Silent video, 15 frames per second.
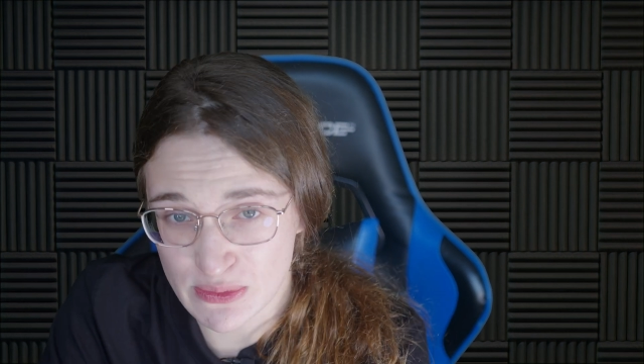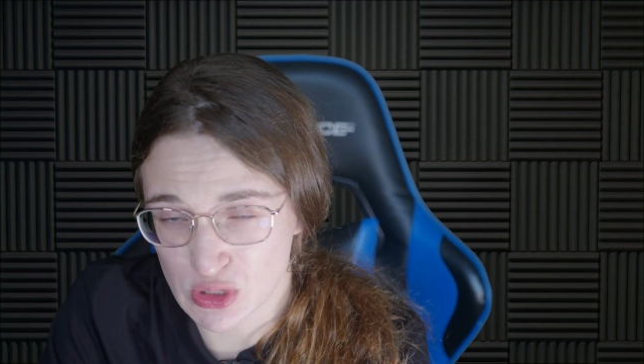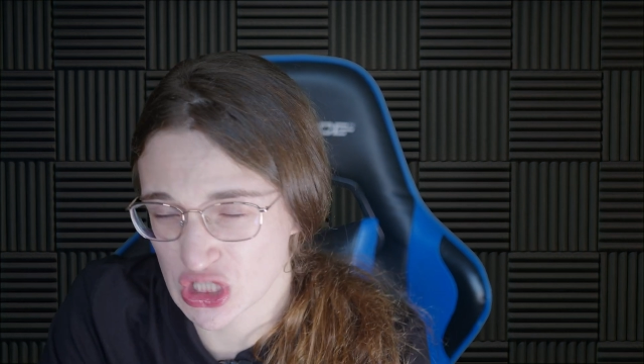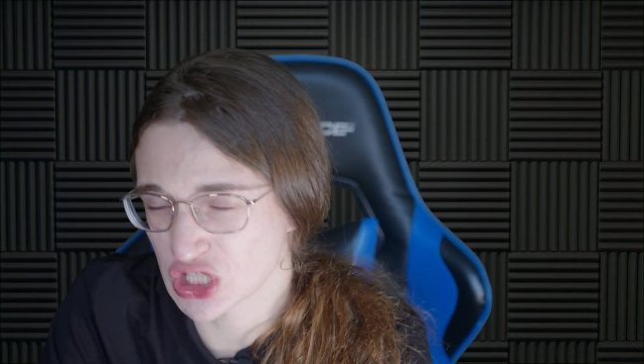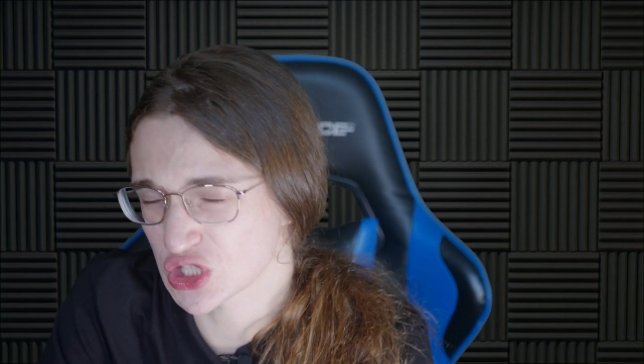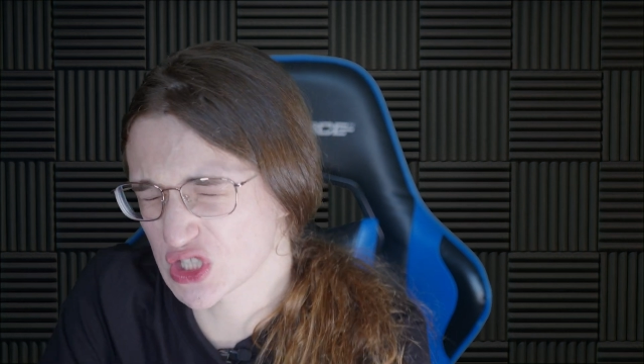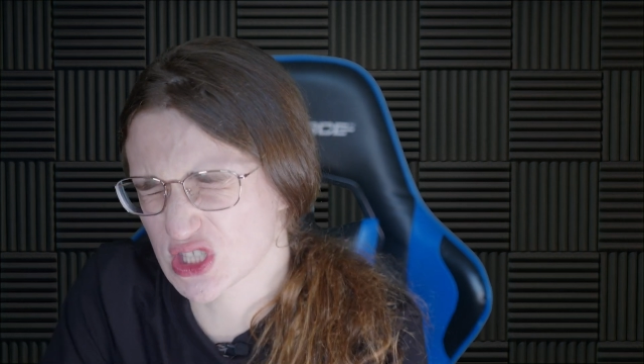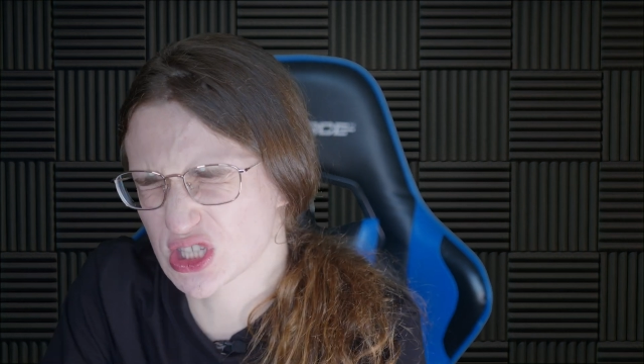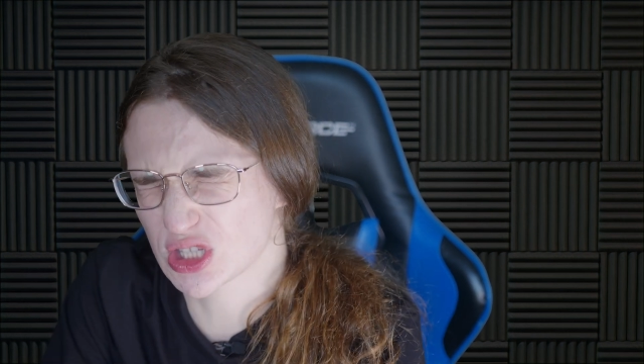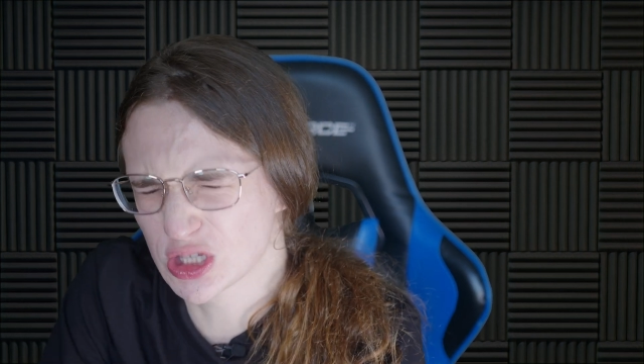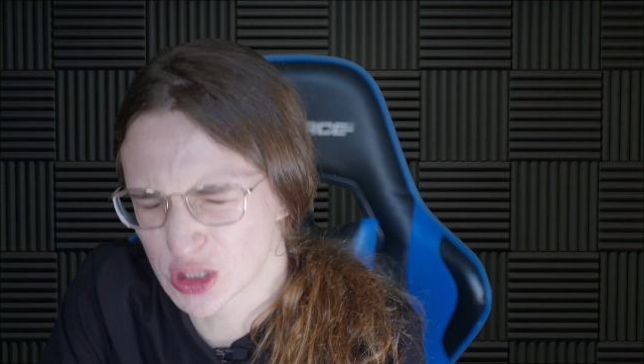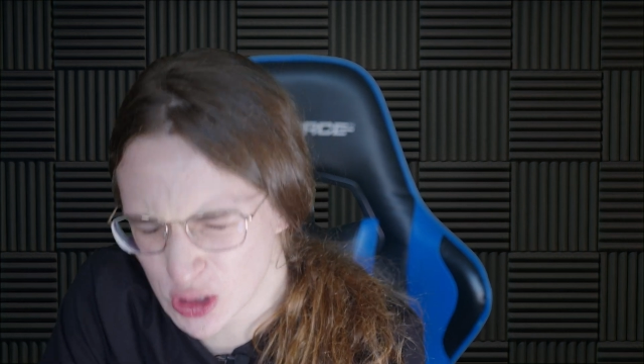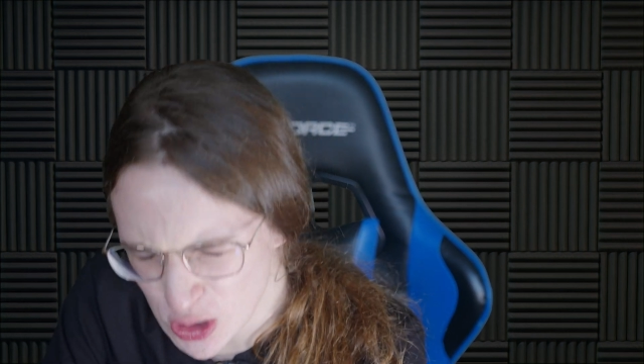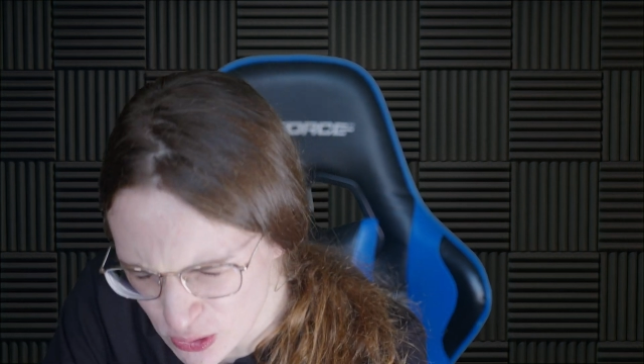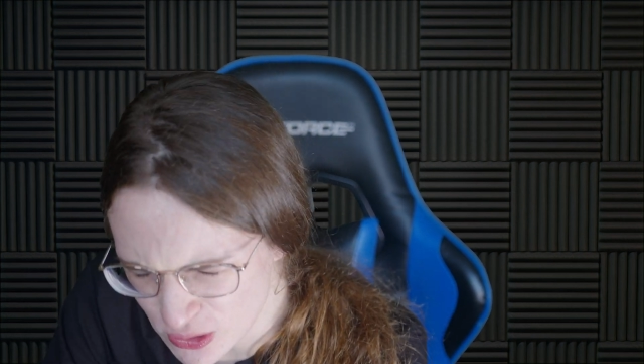which you just
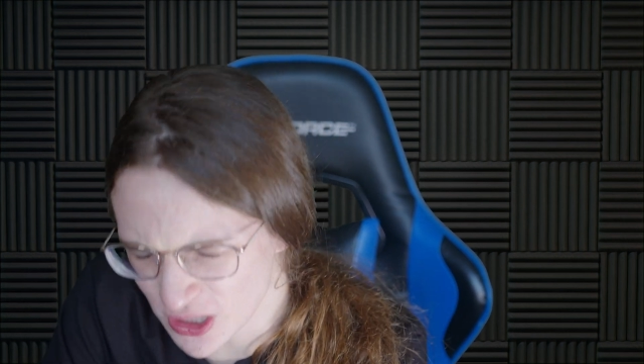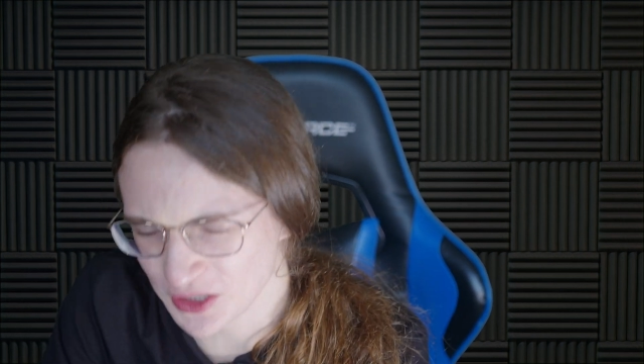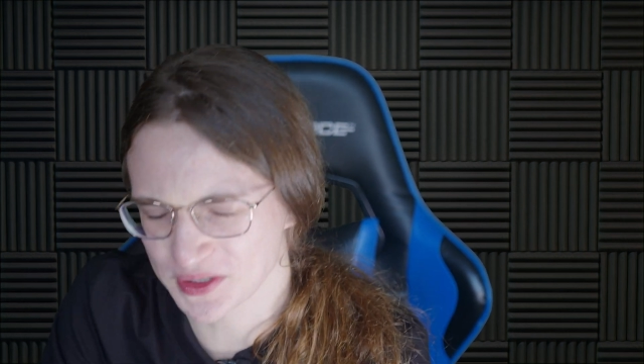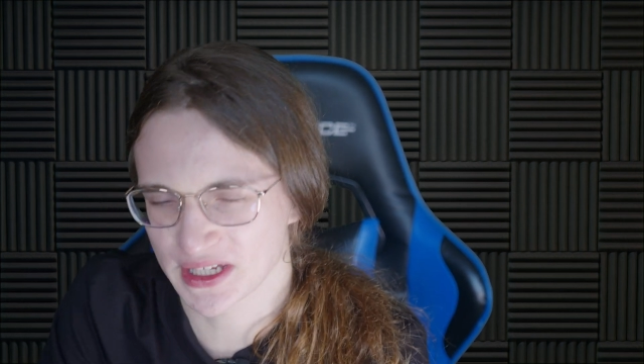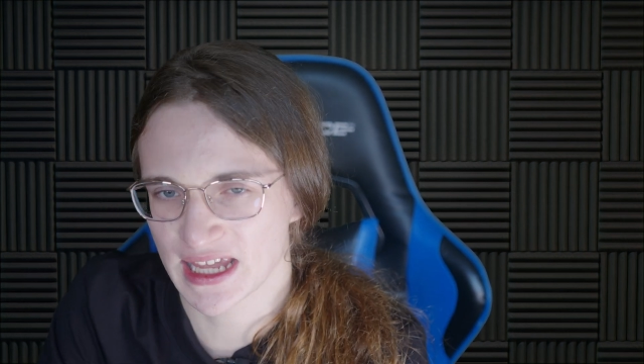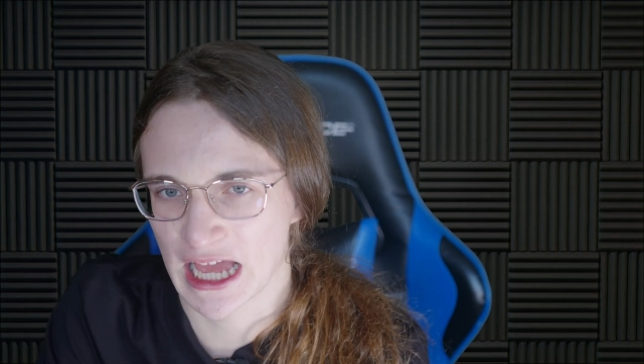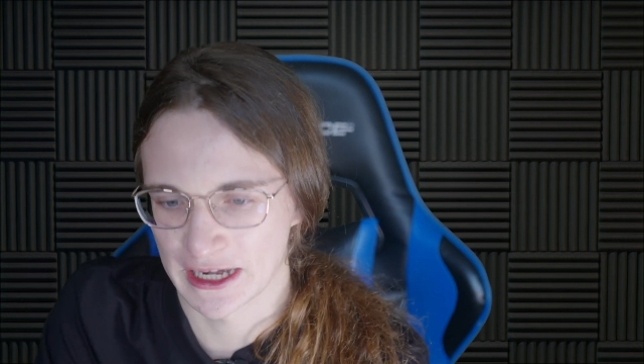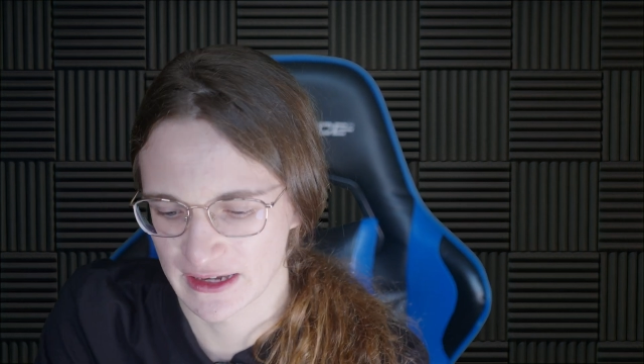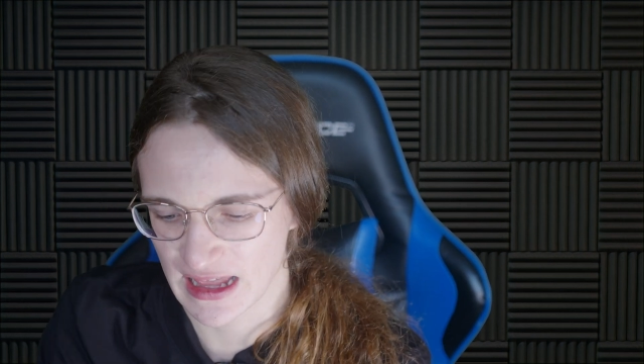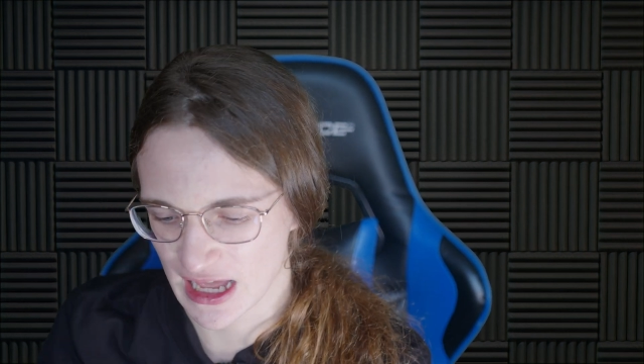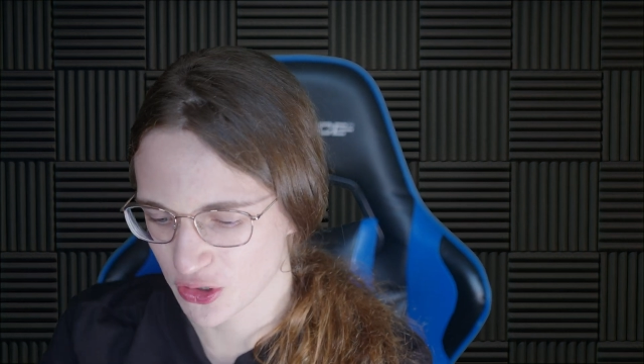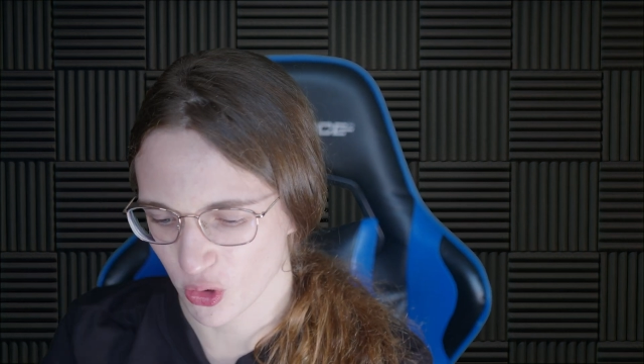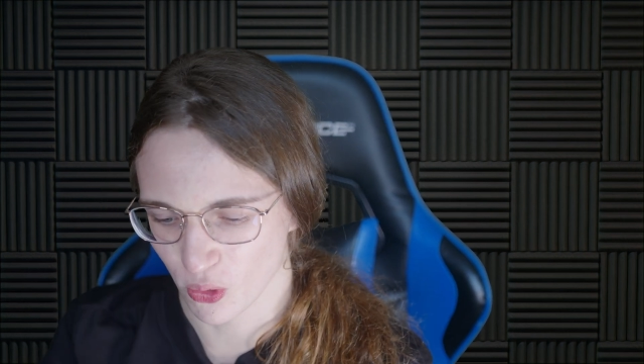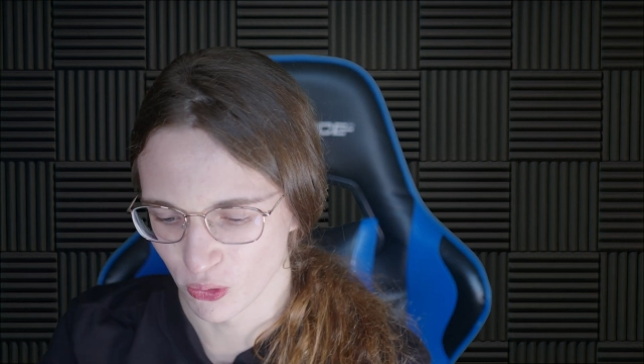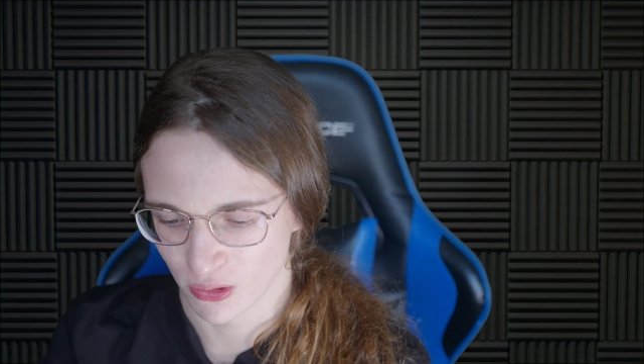do not get
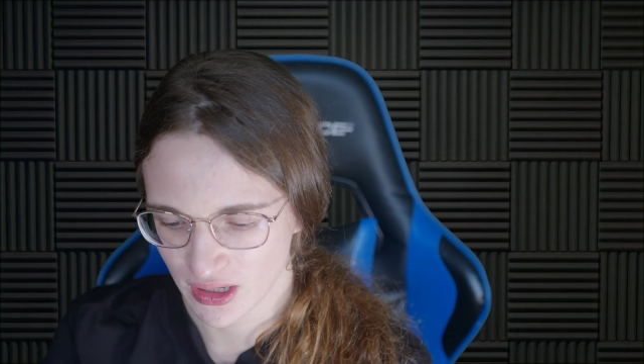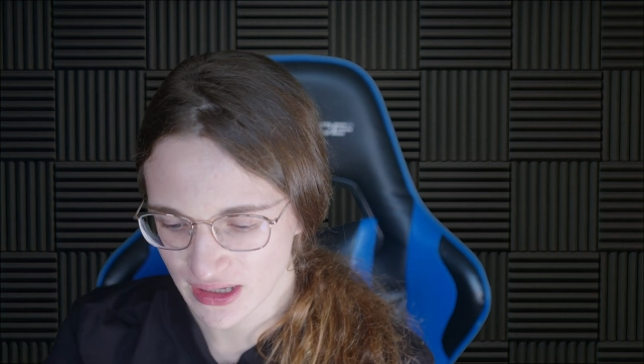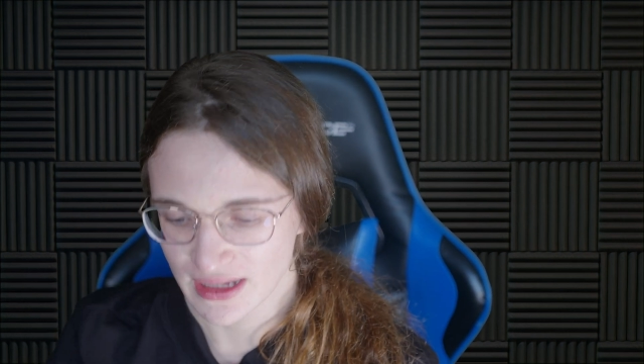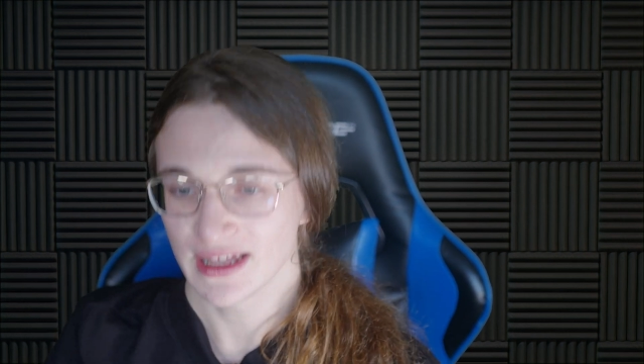at all.